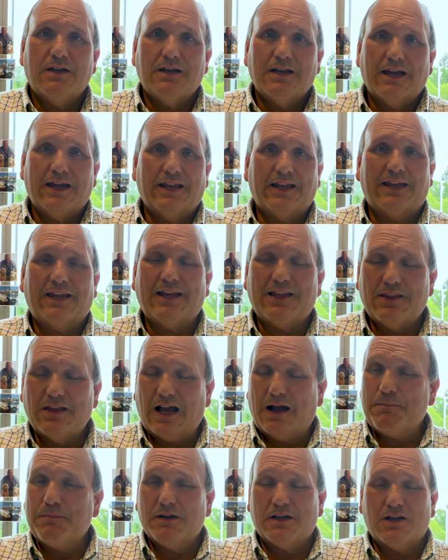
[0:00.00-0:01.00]
And again,
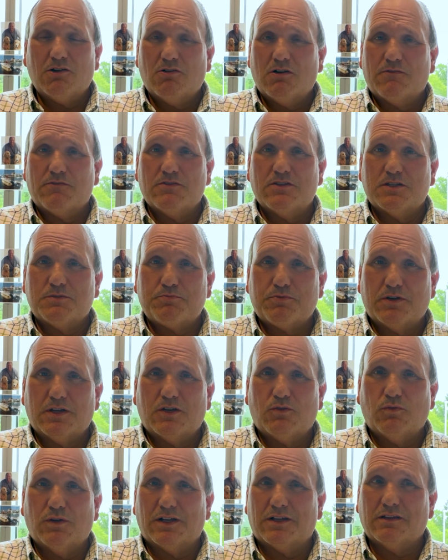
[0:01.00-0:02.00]
I'm going to go over this pretty
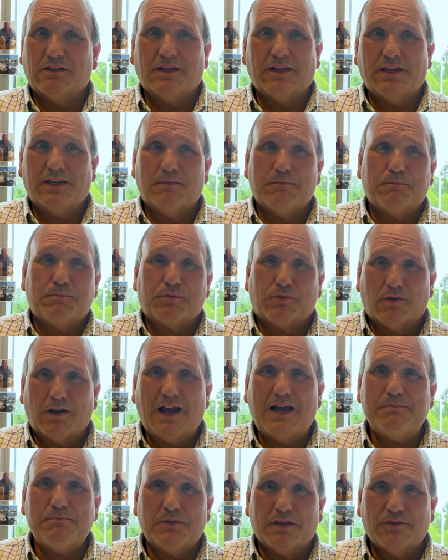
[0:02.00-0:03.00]
quickly.
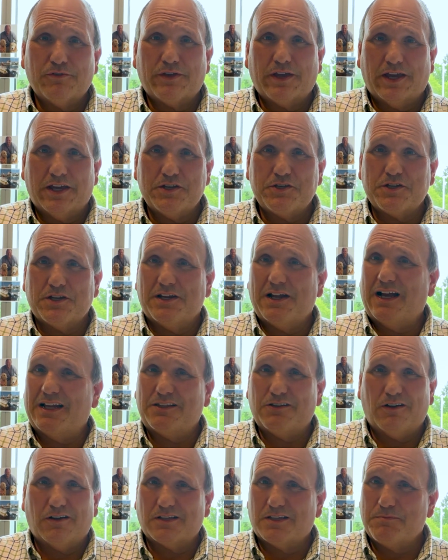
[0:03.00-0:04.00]
Prime location. I
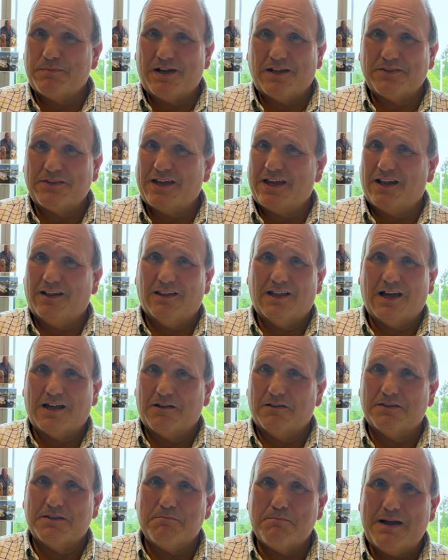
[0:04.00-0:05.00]
talked about that a lot
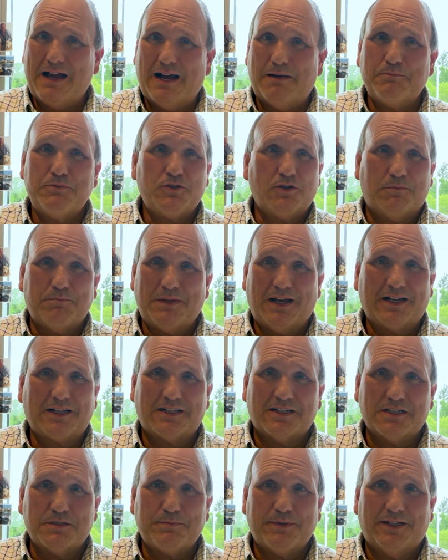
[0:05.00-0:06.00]
on the map, so I'm not
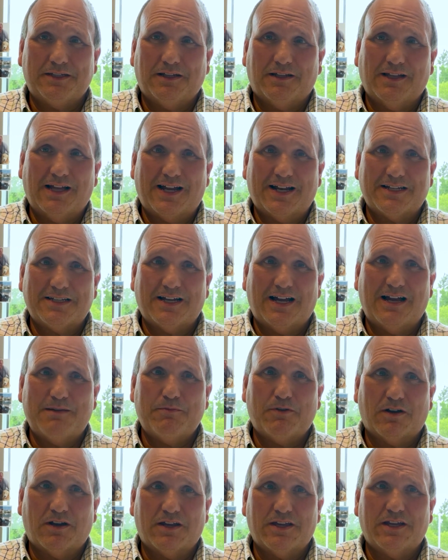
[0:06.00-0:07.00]
going to spend a lot of
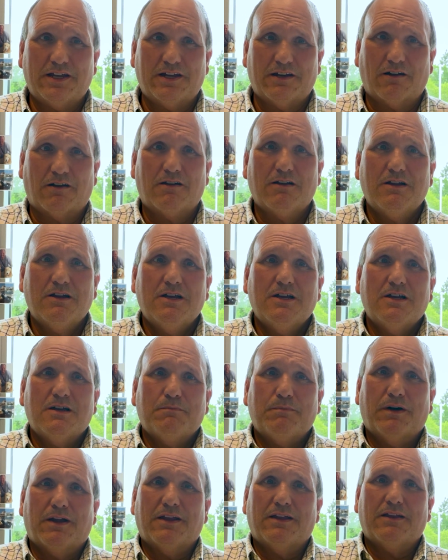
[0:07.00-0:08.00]
time on it here.
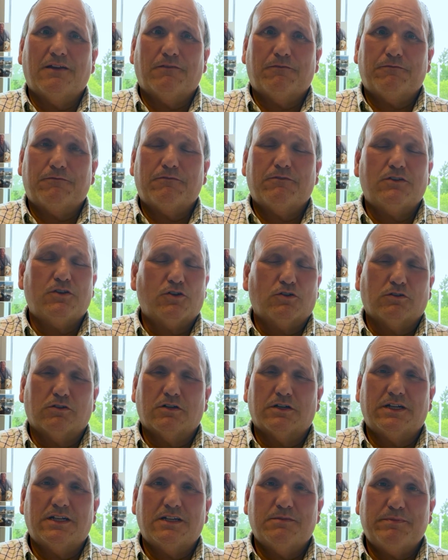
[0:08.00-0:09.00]
But if you're
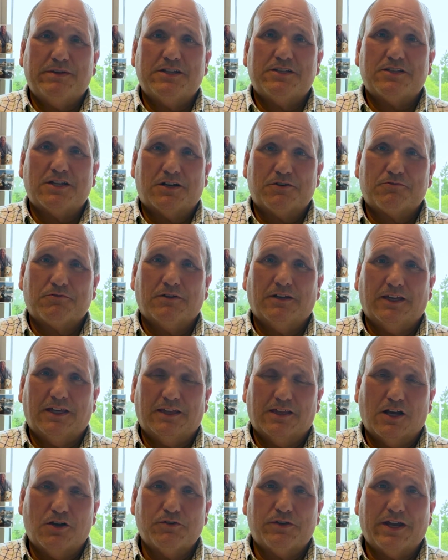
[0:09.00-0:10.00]
looking to be centrally
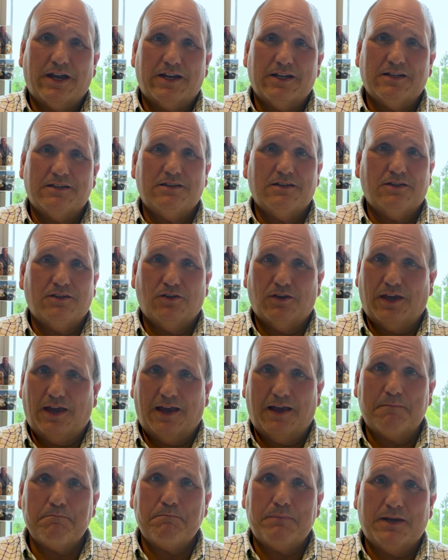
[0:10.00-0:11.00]
located, you
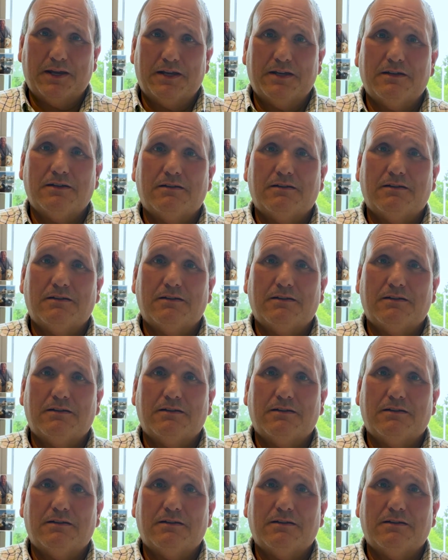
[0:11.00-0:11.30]
can't beat